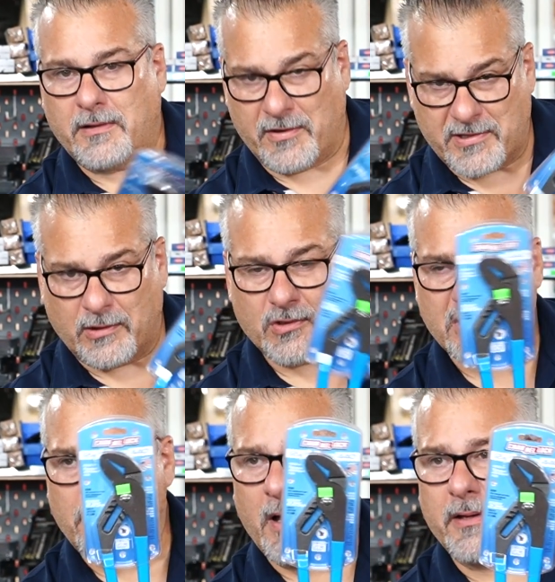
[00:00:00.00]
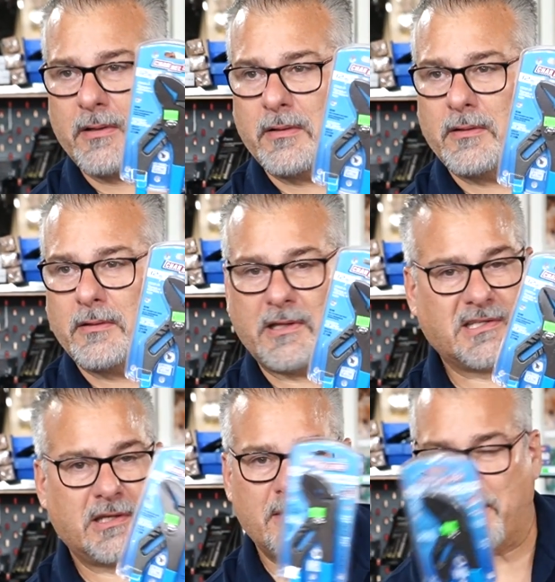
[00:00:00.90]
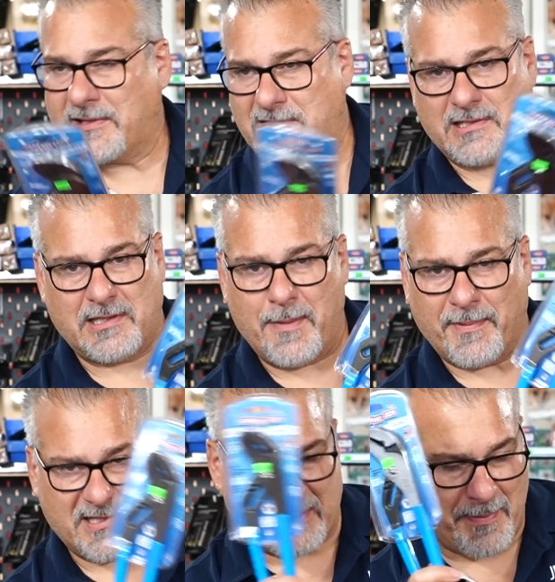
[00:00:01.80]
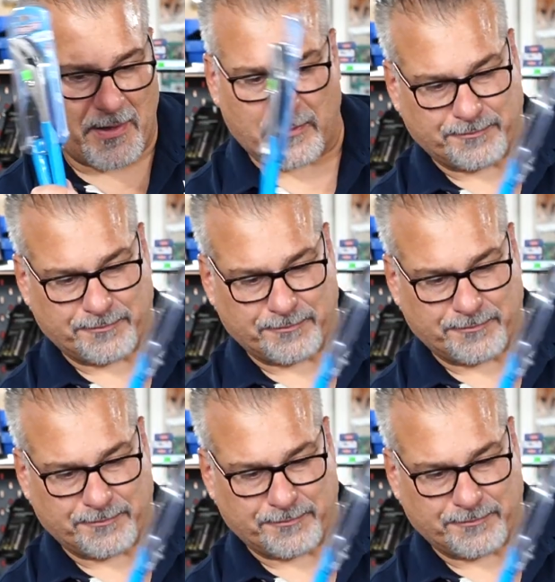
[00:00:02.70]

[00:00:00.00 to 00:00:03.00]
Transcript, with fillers: They lost their mind. Yeah. They said Nipix, Nipix is better.